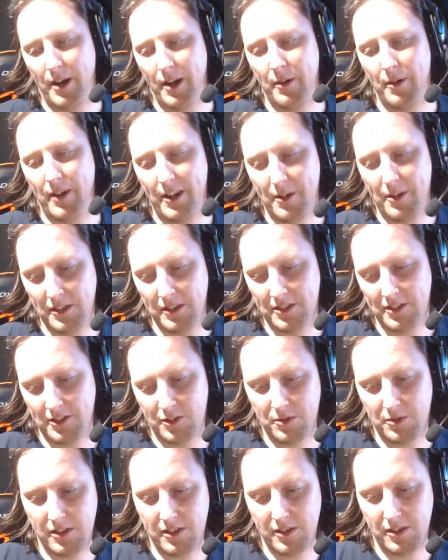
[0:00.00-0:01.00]
don't listen to all
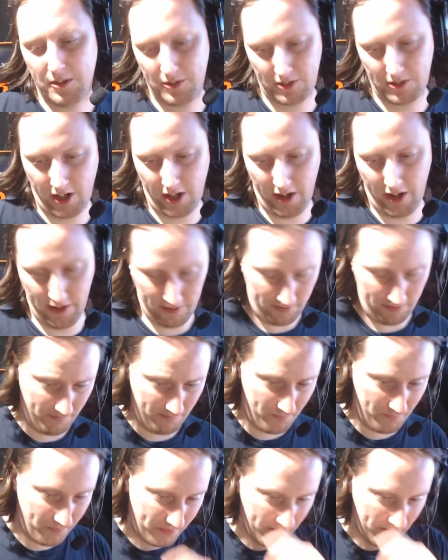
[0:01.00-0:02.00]
those
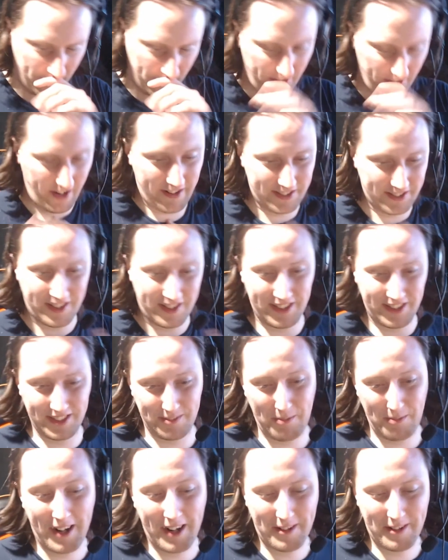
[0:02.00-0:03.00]
scary stories,
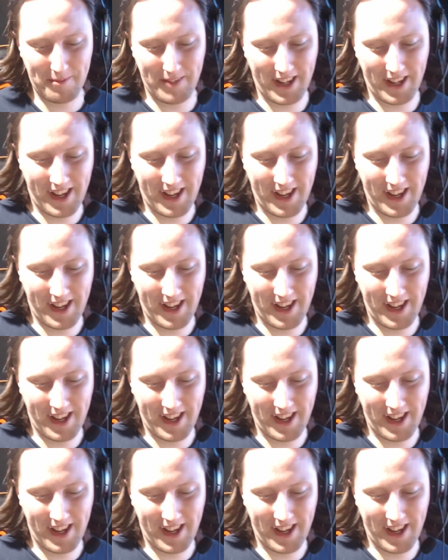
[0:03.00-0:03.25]
pardon me.